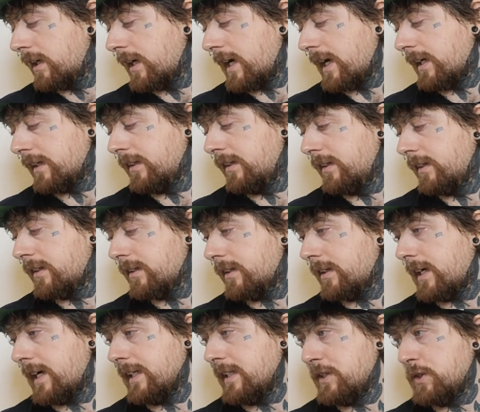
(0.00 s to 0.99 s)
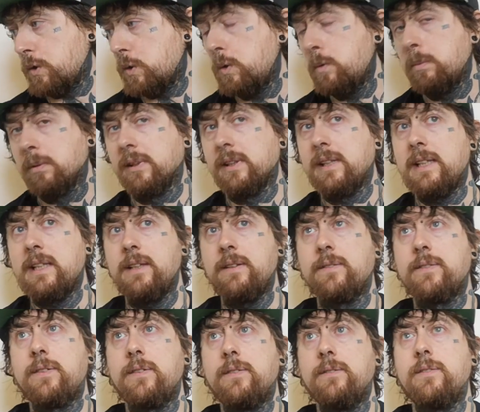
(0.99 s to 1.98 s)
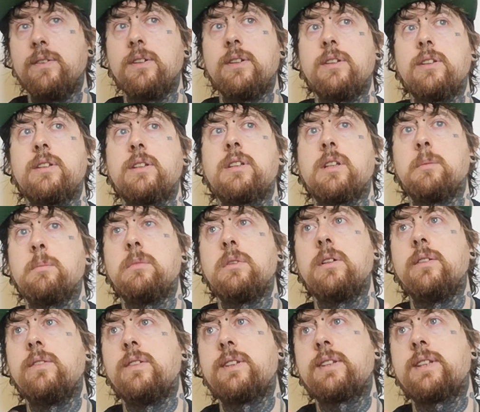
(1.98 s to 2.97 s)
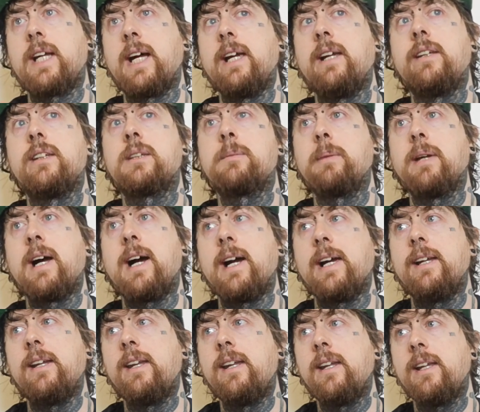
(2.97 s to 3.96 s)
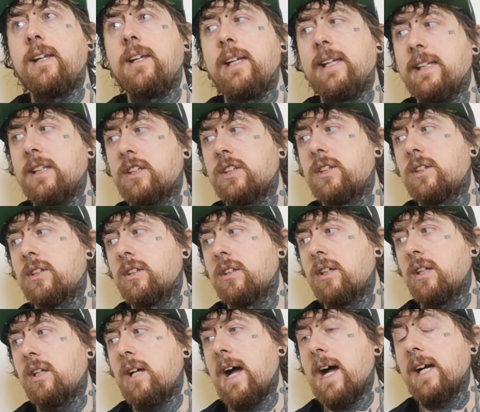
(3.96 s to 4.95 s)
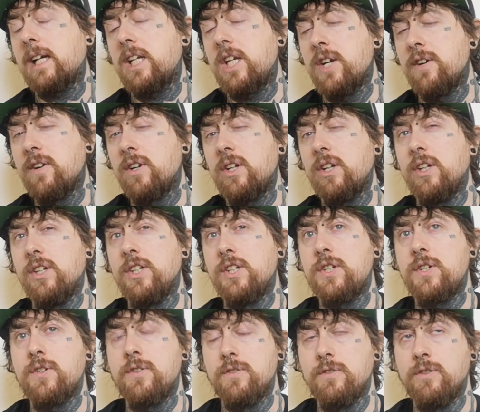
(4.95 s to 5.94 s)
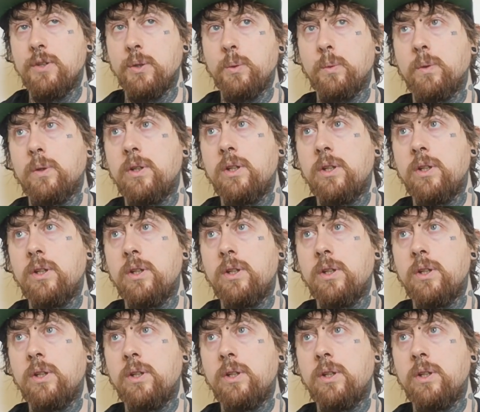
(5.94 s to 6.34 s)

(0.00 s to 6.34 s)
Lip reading: and I do believe that some of the science behind it is accurate and true.